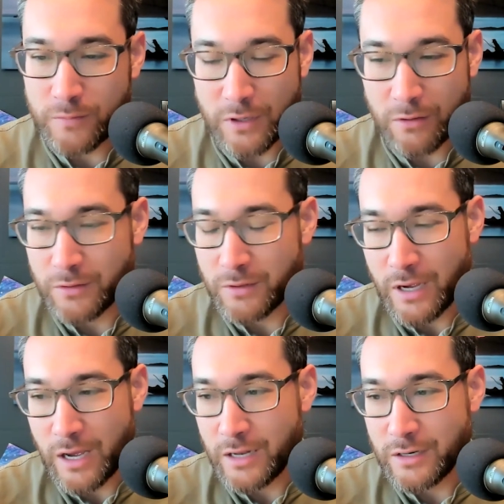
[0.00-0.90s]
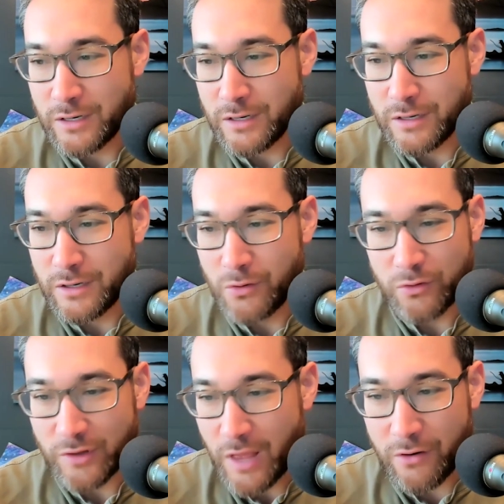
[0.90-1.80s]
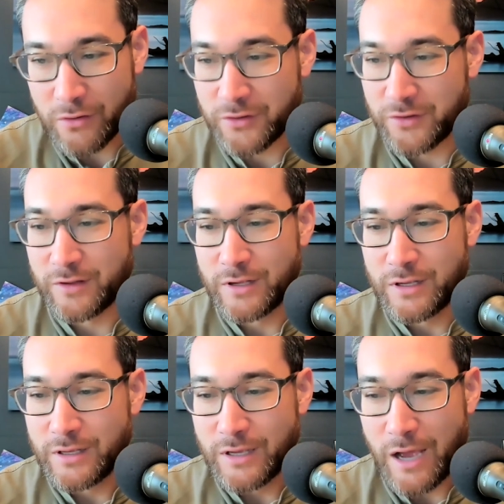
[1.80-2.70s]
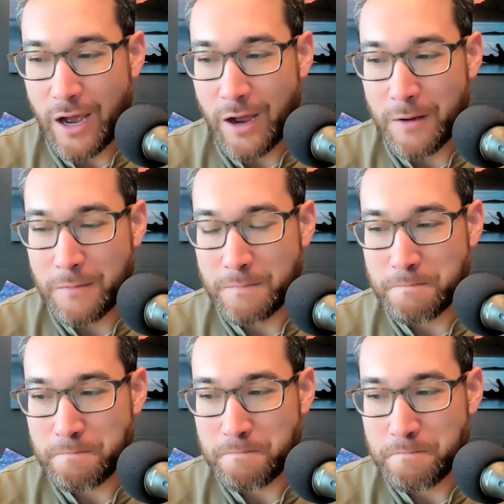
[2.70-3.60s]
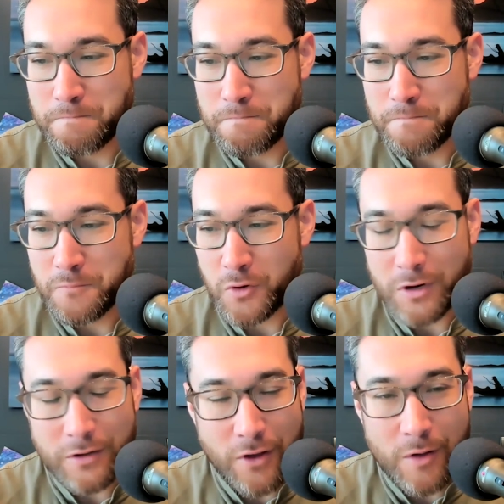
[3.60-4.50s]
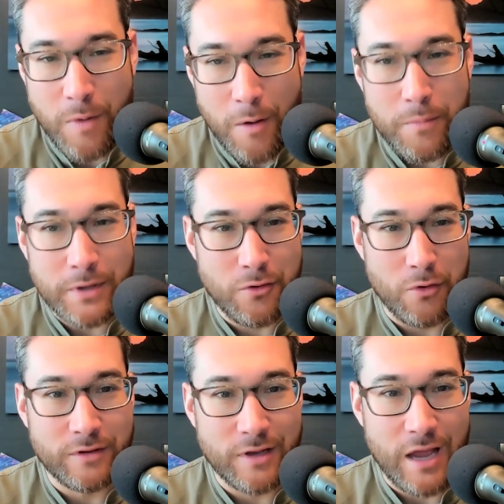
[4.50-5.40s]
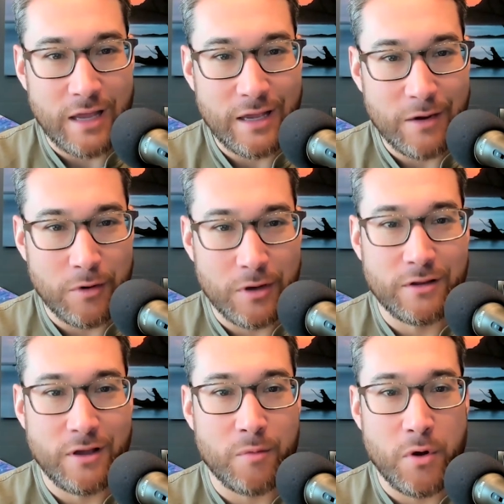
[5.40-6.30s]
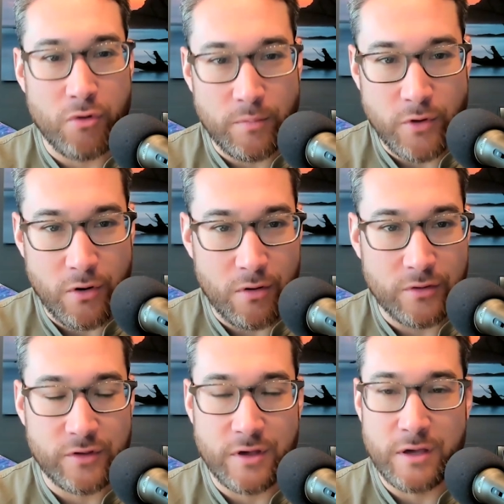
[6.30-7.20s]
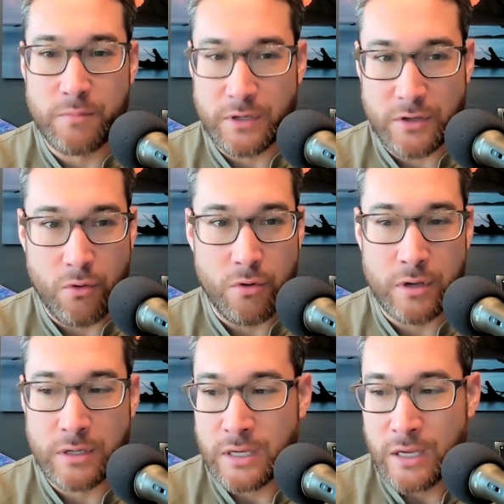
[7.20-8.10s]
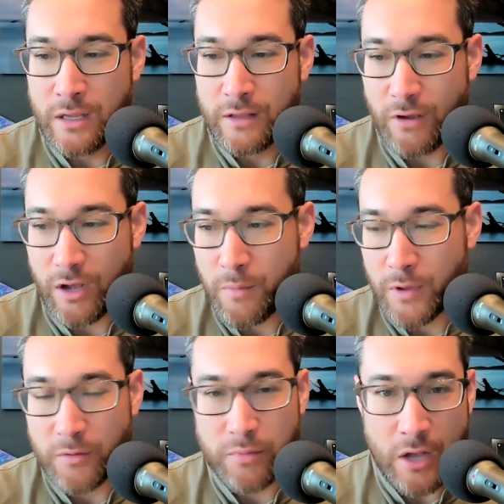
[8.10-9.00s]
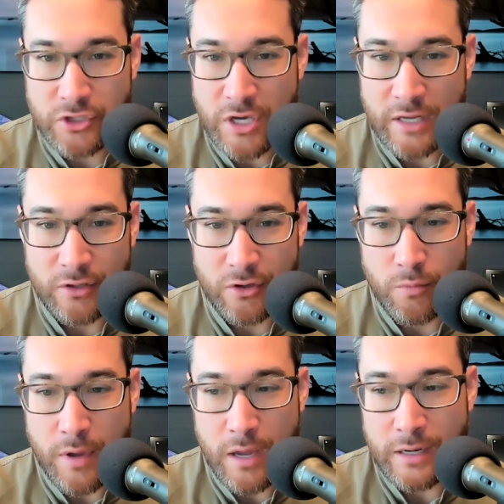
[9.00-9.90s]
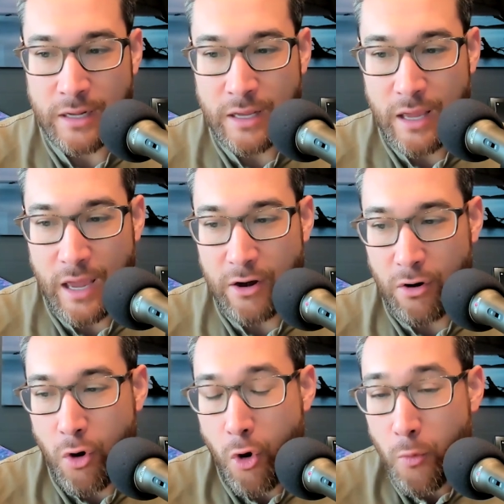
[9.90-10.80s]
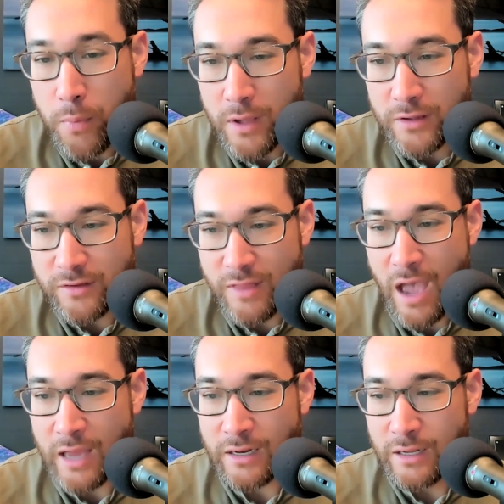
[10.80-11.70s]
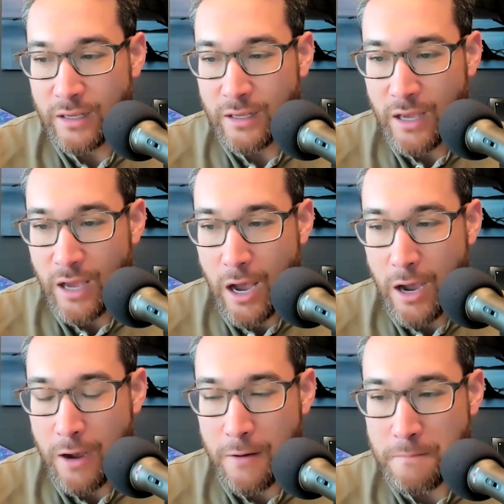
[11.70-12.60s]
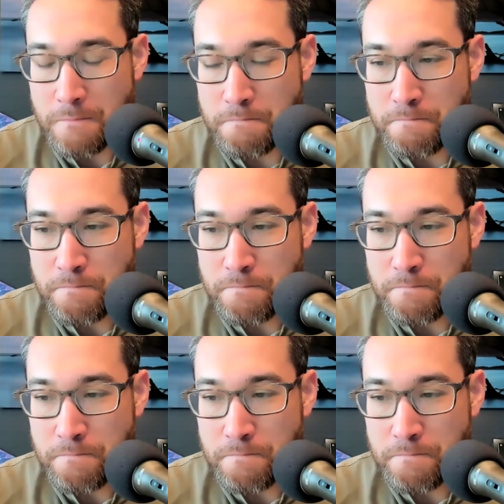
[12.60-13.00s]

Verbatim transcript: you know, uh, newsletters. Um, we're going to talk about Bitcoin today, we're going to talk about cryptocurrency, Bitcoin, talk about the blockchain a little bit, and our hope is that um,